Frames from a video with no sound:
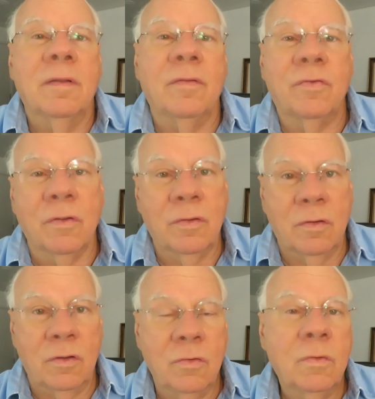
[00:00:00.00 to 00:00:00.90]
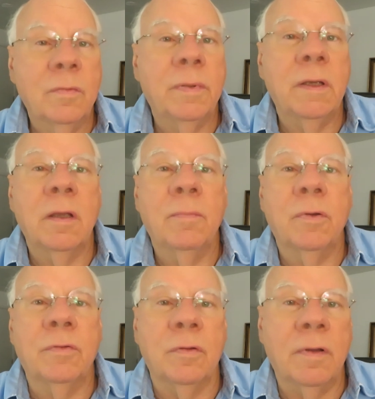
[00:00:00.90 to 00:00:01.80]
so that you will be
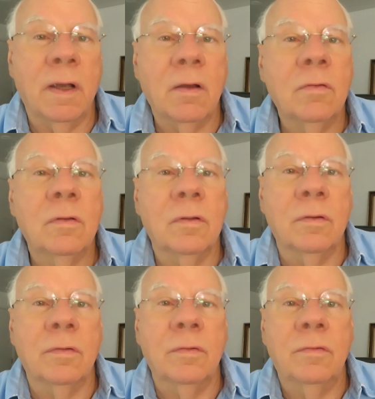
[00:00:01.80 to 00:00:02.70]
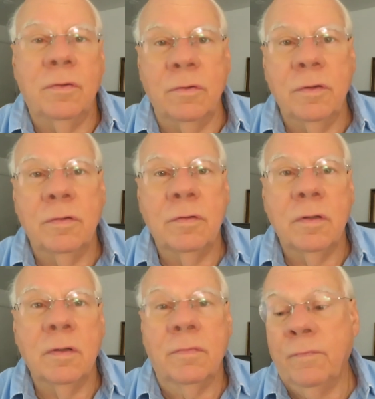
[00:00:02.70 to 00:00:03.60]
able to download to your
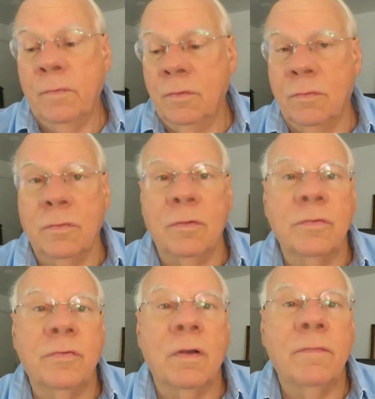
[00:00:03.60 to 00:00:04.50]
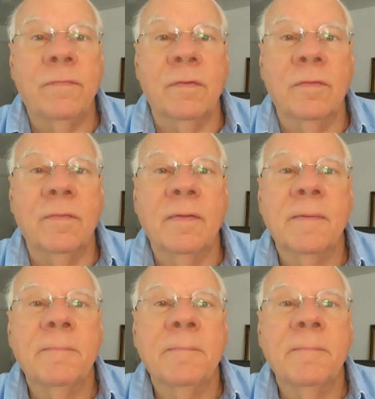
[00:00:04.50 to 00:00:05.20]
phone, your cell phone,